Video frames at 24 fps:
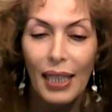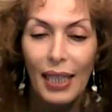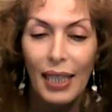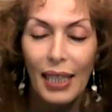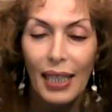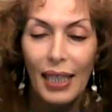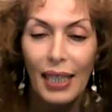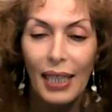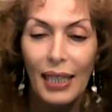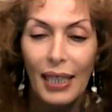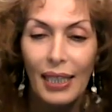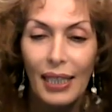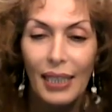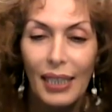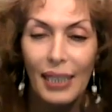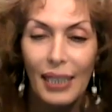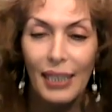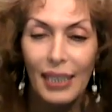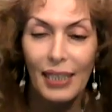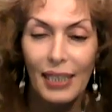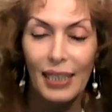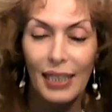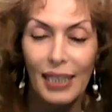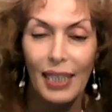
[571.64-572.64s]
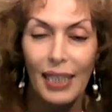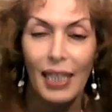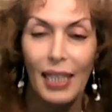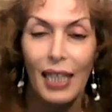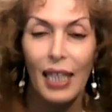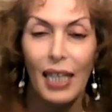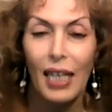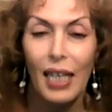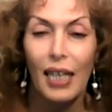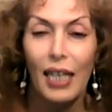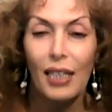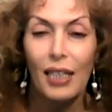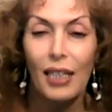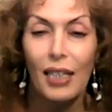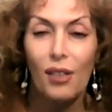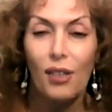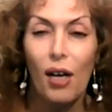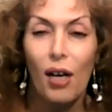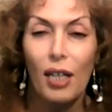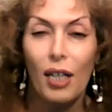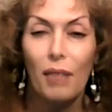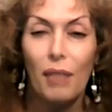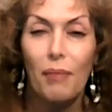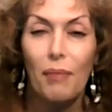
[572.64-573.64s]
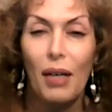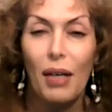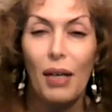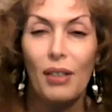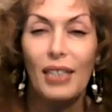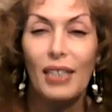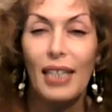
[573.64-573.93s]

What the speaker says: is talk about